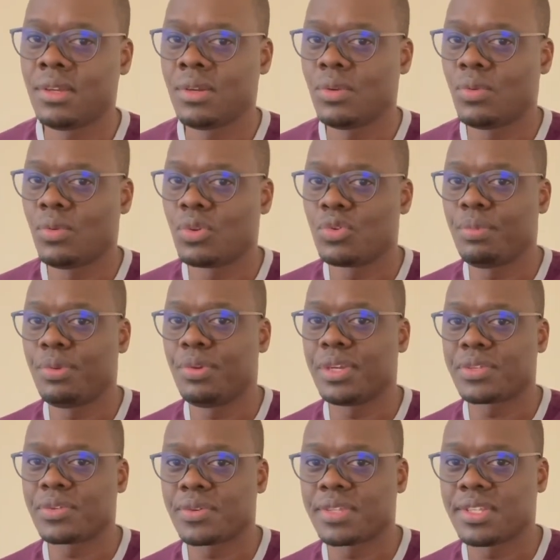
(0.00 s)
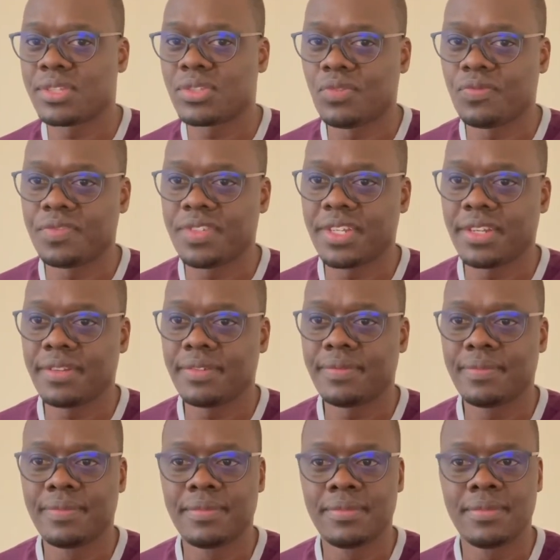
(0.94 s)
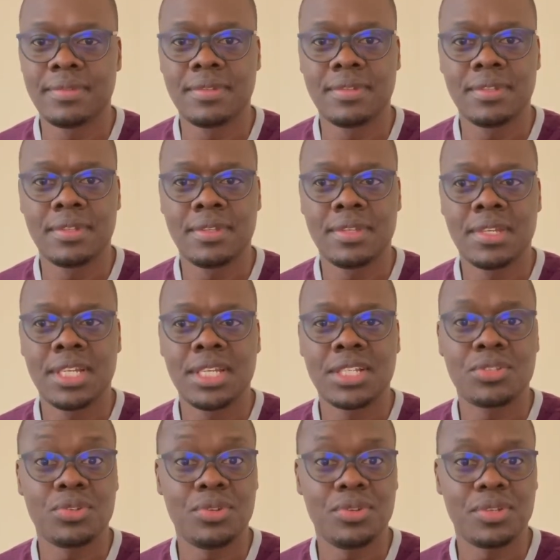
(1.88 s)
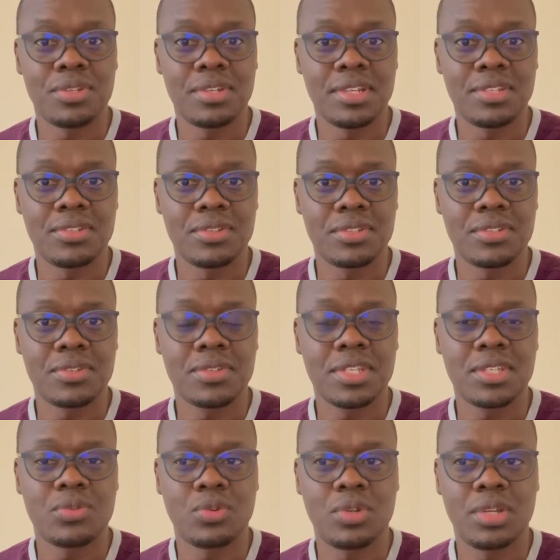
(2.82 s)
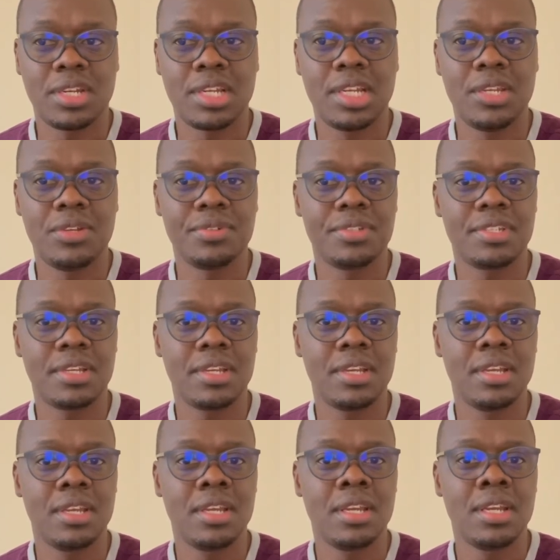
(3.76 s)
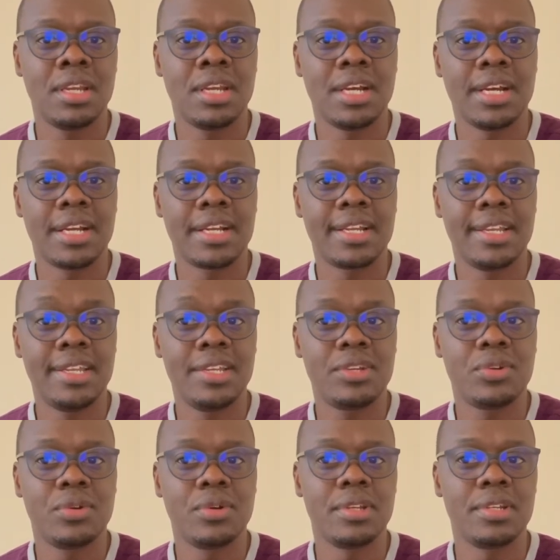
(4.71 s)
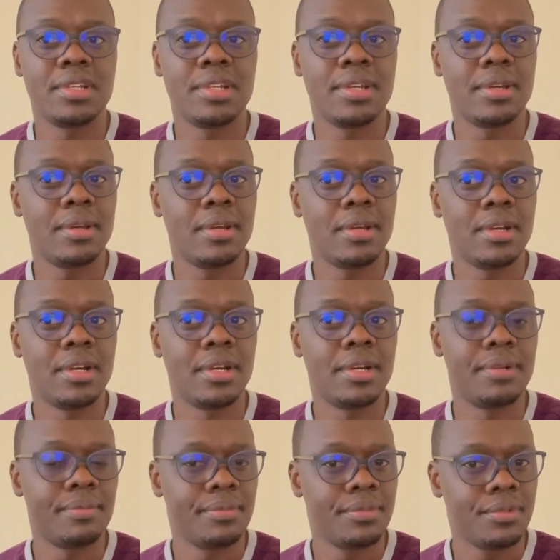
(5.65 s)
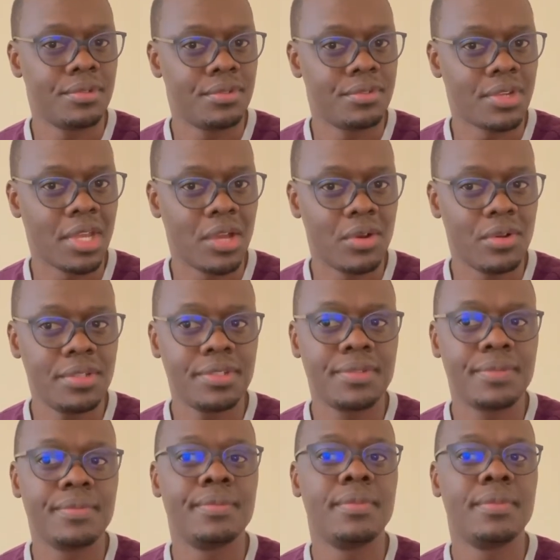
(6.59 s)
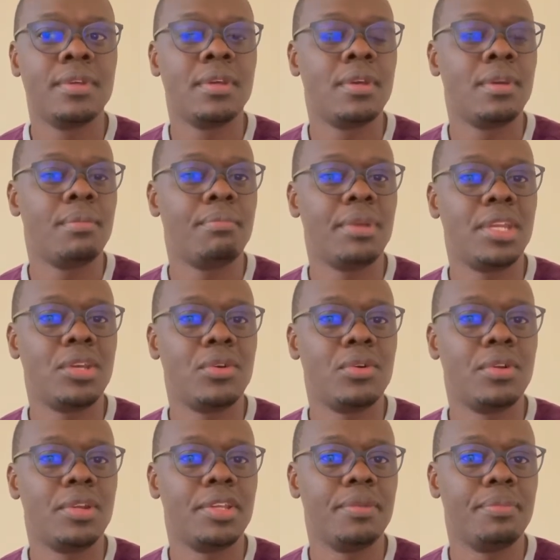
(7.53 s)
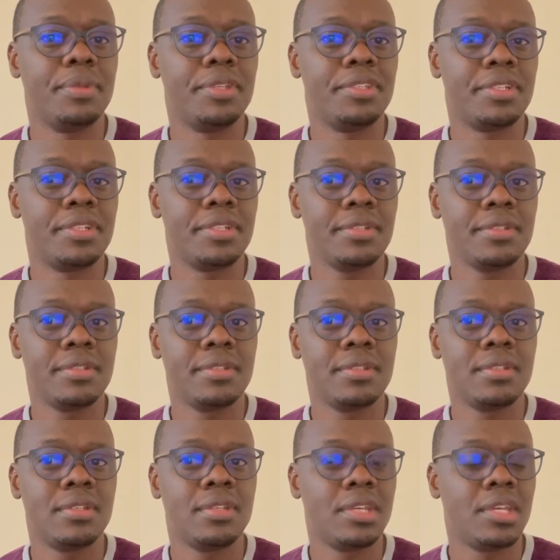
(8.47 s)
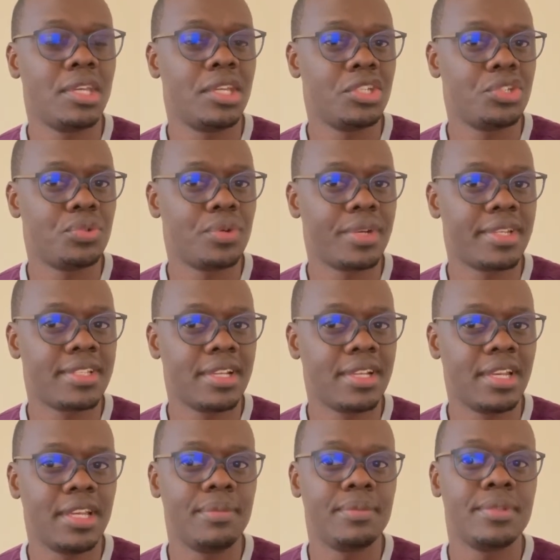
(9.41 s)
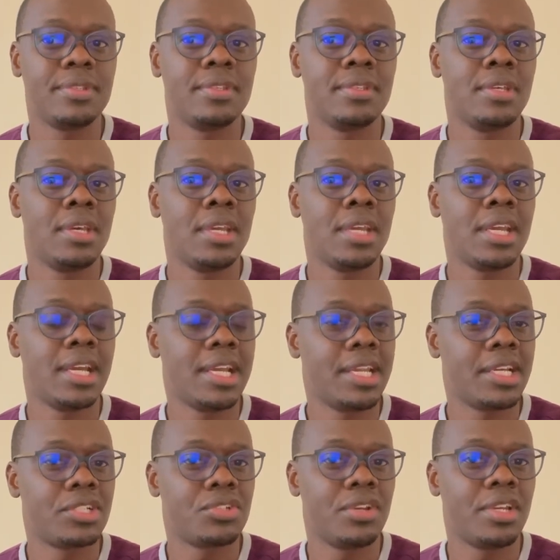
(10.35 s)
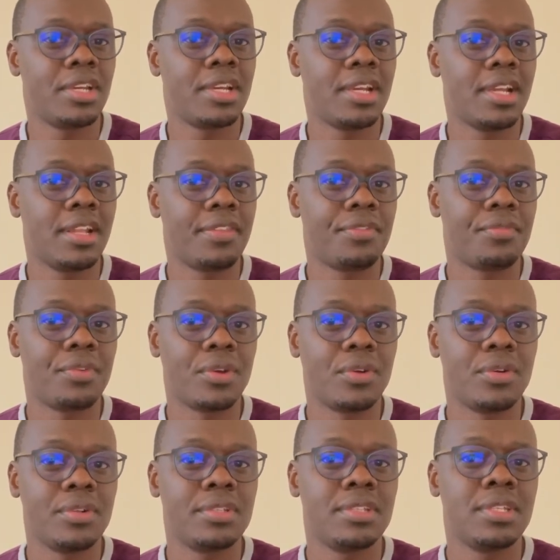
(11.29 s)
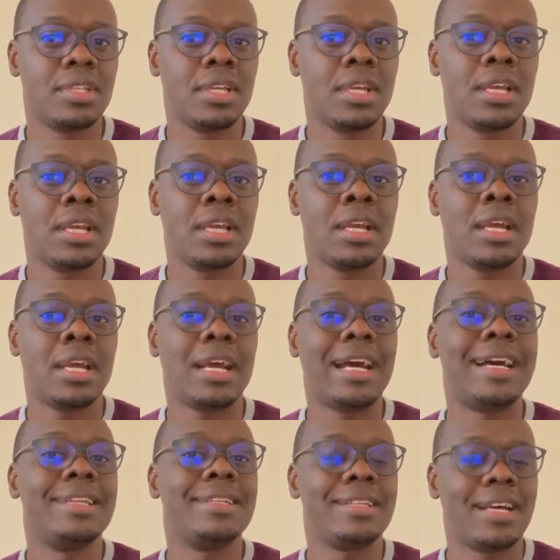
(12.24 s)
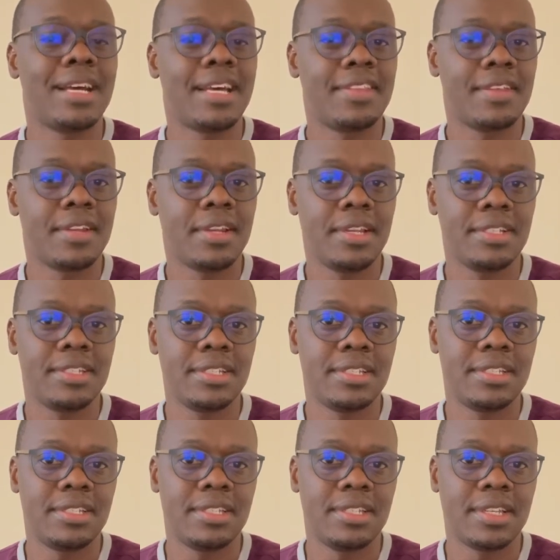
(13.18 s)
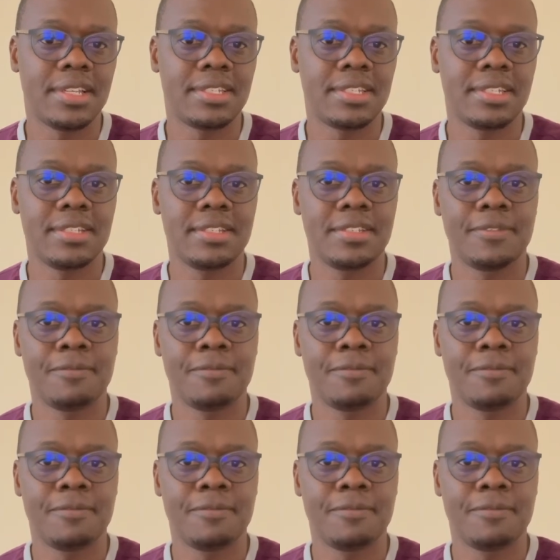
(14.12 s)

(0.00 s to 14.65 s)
what will be your sources of data? So your sources would include clinical trials, medical imaging, insurance claims, electronic health records, and other related data sets.